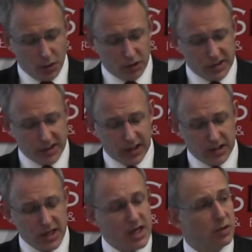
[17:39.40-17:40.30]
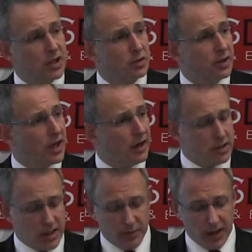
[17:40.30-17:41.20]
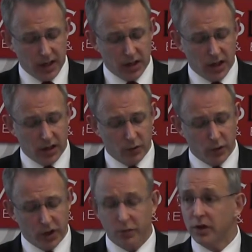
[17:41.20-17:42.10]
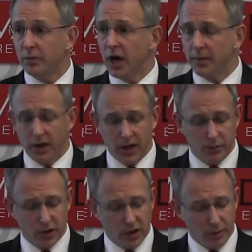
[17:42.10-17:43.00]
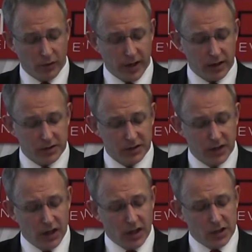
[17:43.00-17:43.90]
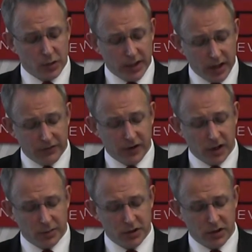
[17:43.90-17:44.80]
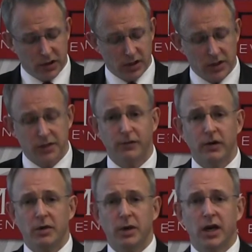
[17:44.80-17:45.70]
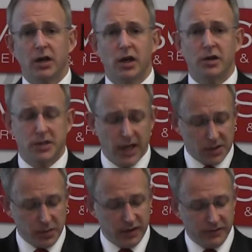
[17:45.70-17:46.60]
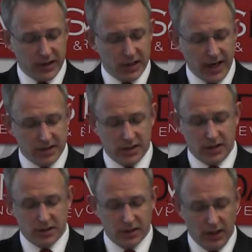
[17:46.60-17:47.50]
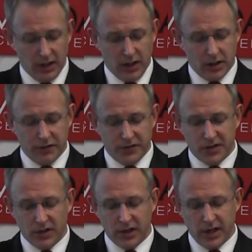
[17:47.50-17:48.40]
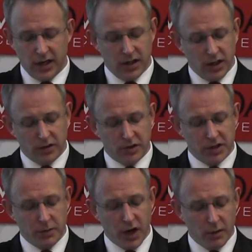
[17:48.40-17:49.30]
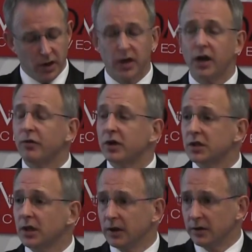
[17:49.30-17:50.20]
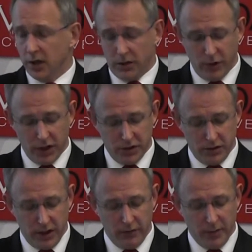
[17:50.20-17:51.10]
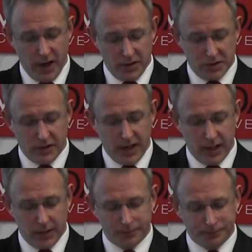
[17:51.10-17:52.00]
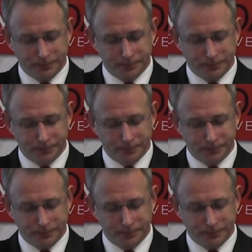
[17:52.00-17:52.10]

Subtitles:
We're also continuing to encourage NBN Co. to work with the mobile network operators to identify opportunities for NBN Co.'s taxpayer-funded assets to facilitate increased mobile coverage in regional and remote Australia.